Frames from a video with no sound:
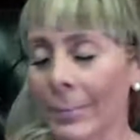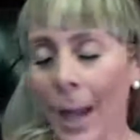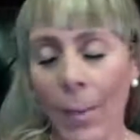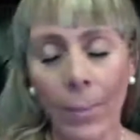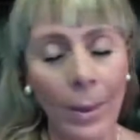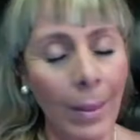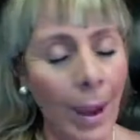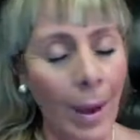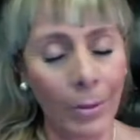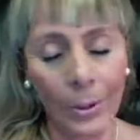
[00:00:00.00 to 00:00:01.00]
and breathe
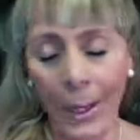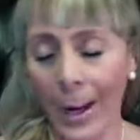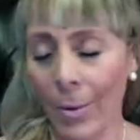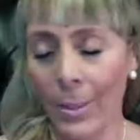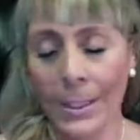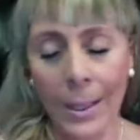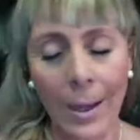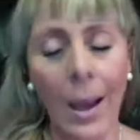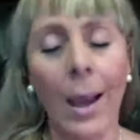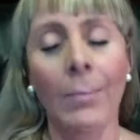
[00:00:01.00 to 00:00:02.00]
out, and I will
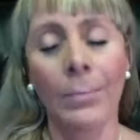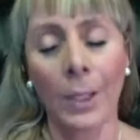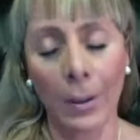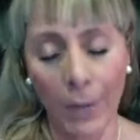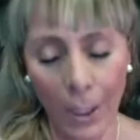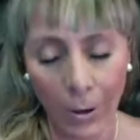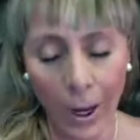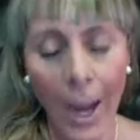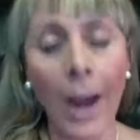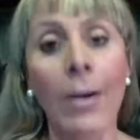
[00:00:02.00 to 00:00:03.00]
say, I'm giving you
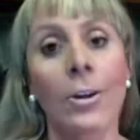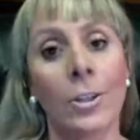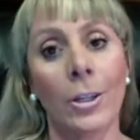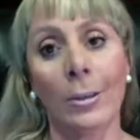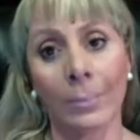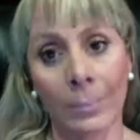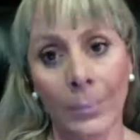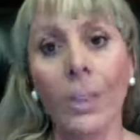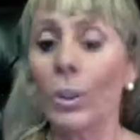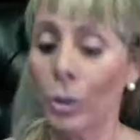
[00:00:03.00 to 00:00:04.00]
energy
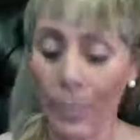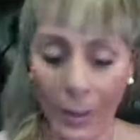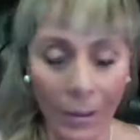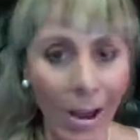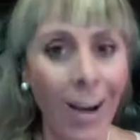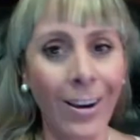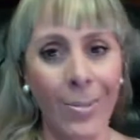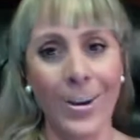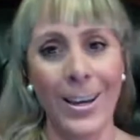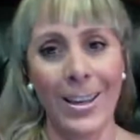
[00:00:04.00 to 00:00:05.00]
to my
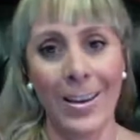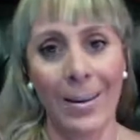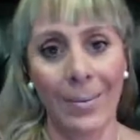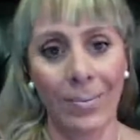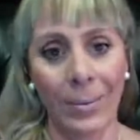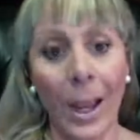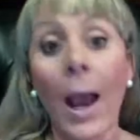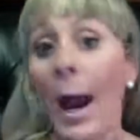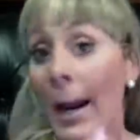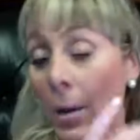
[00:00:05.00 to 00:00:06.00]
lung meridian.
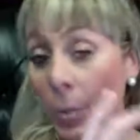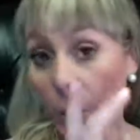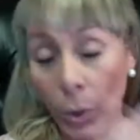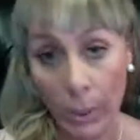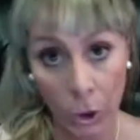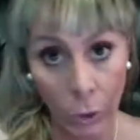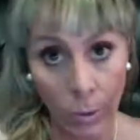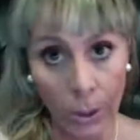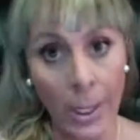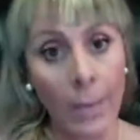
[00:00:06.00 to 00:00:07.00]
And I will do it 2
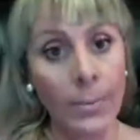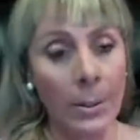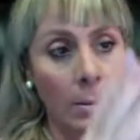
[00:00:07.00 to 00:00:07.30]
more times,